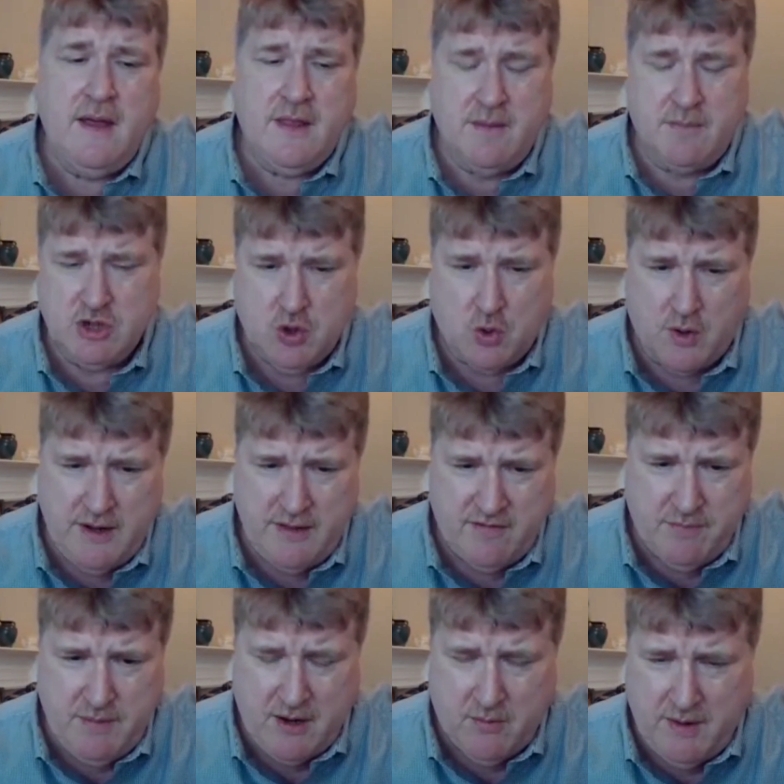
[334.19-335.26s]
The majority that's
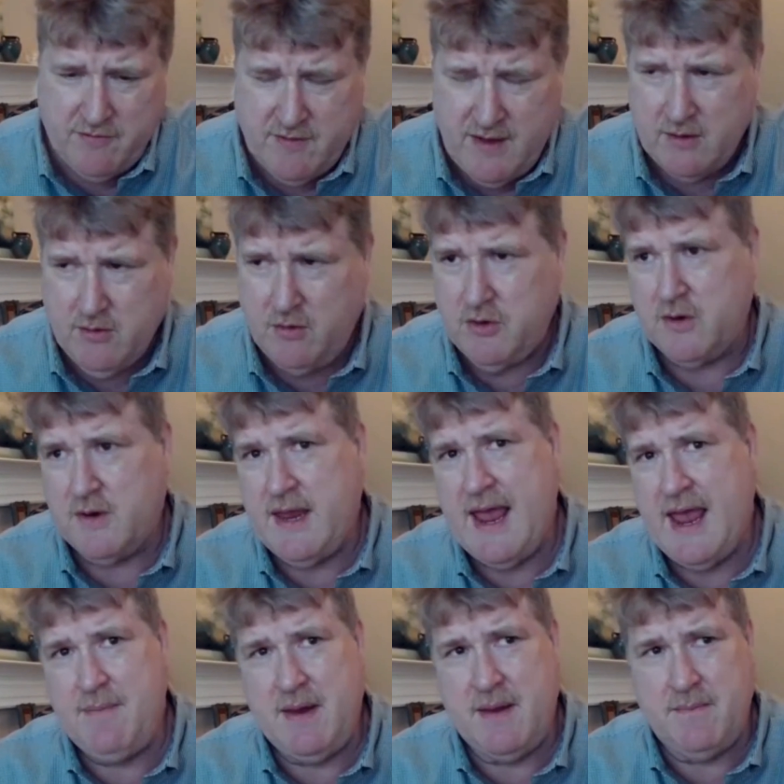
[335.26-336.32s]
being recycled are
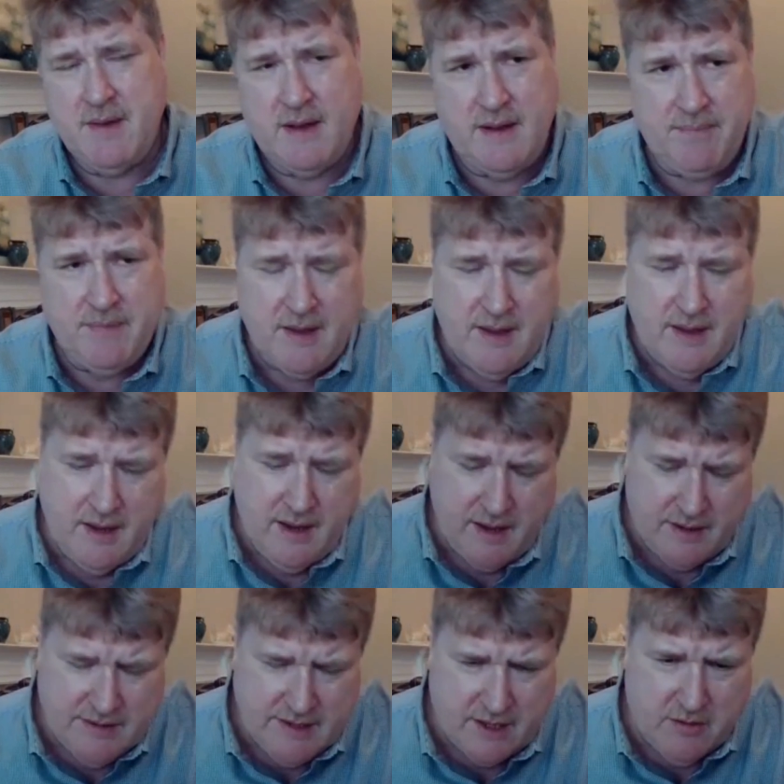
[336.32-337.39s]
cadmium
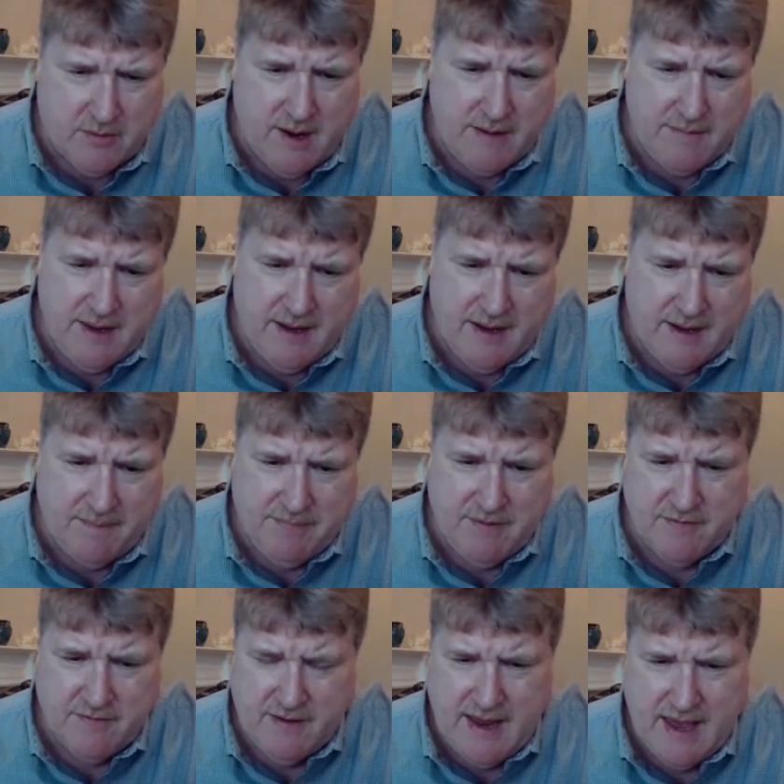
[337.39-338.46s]
telluride,
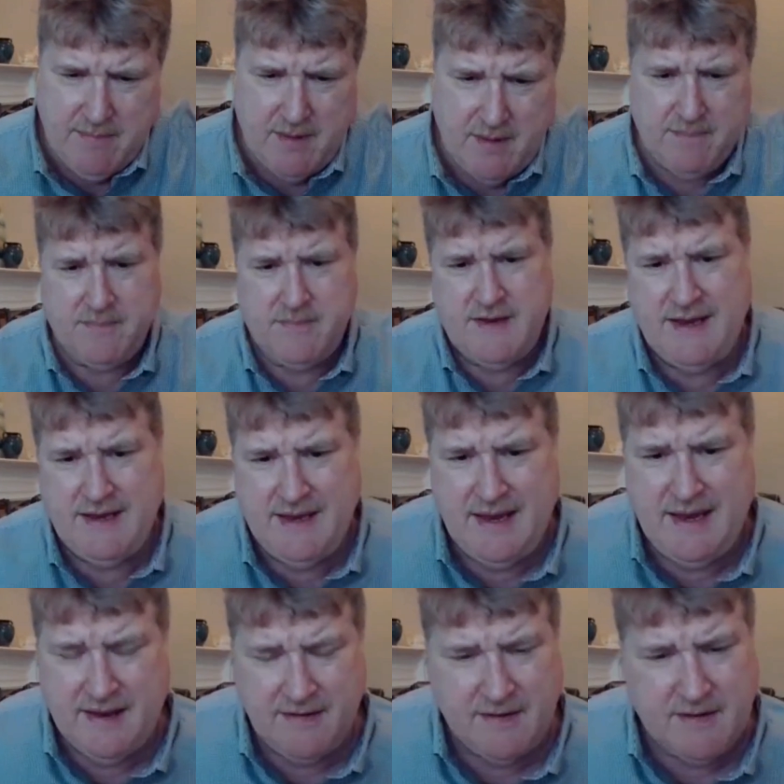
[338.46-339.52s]
the cadmium
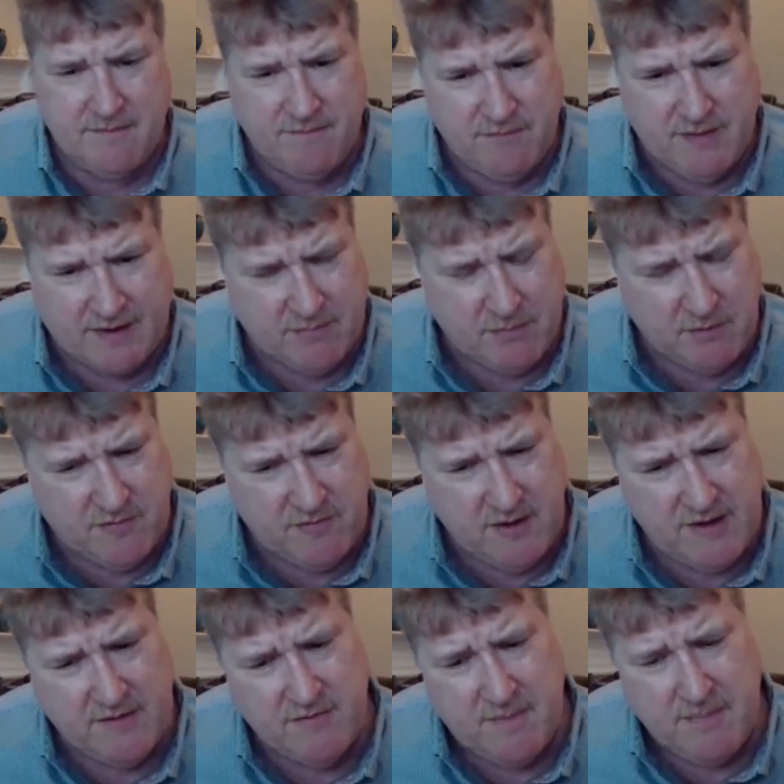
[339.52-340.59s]
TD, and the flexible
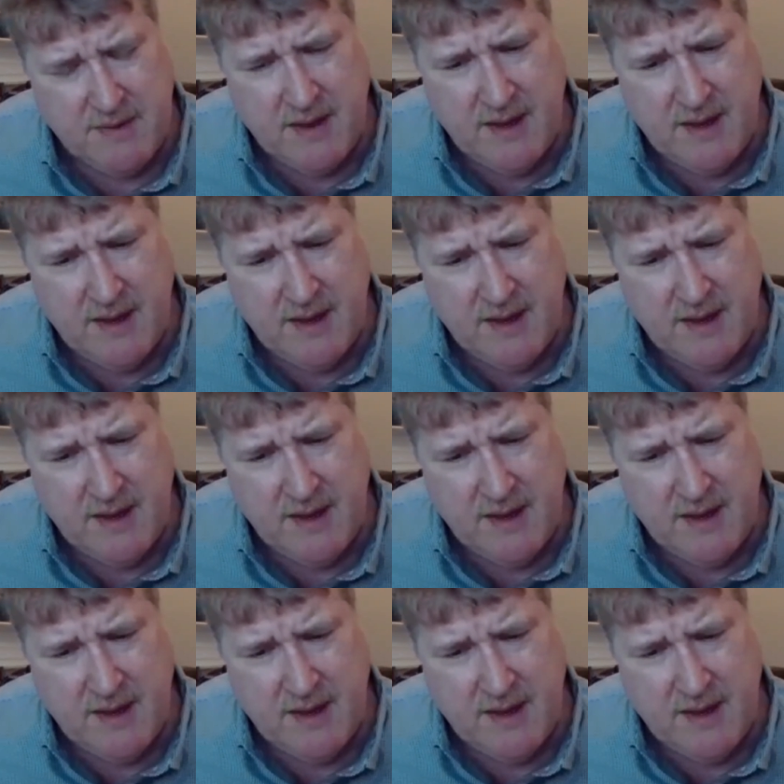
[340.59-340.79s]
SIGs.